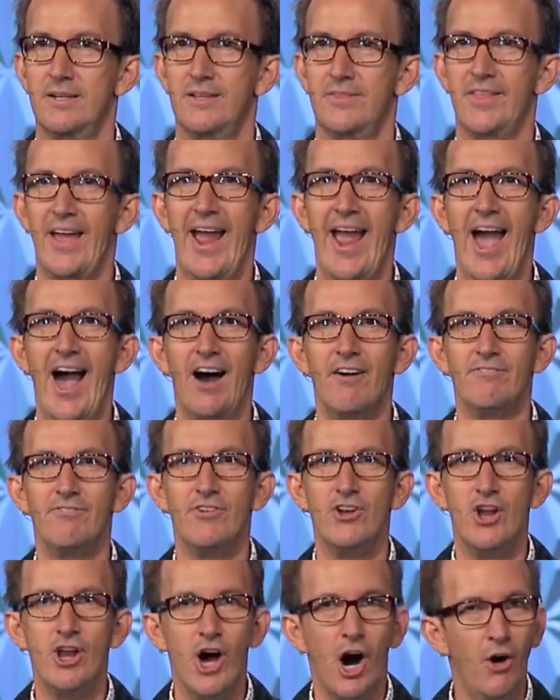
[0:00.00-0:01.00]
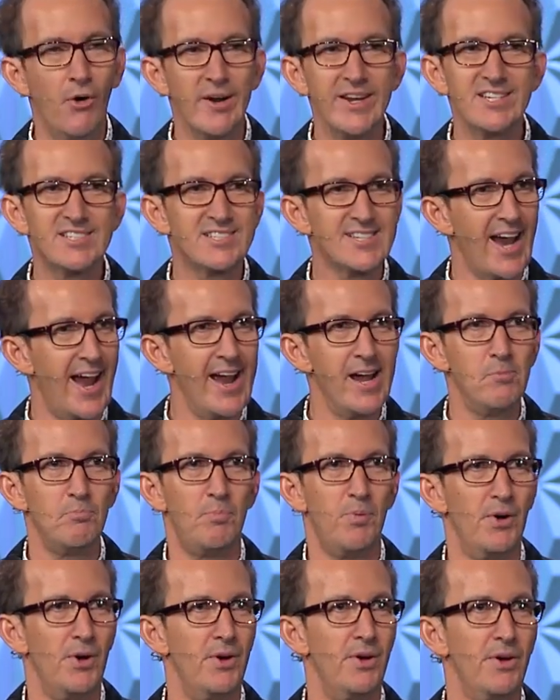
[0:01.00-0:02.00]
They have no
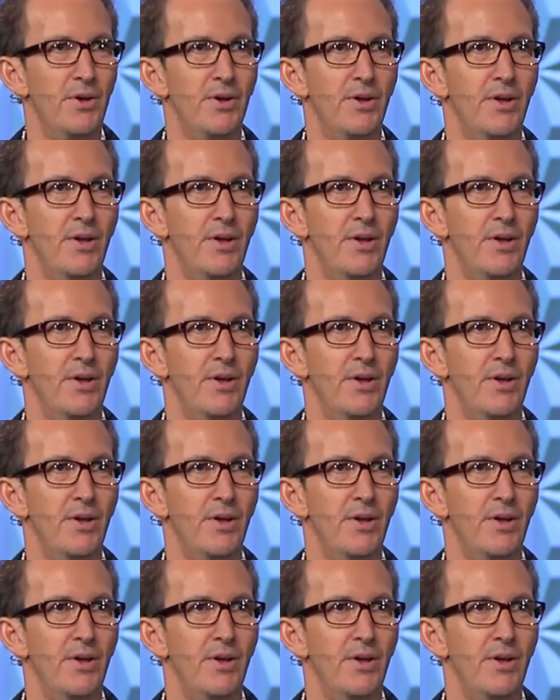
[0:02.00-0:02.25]
example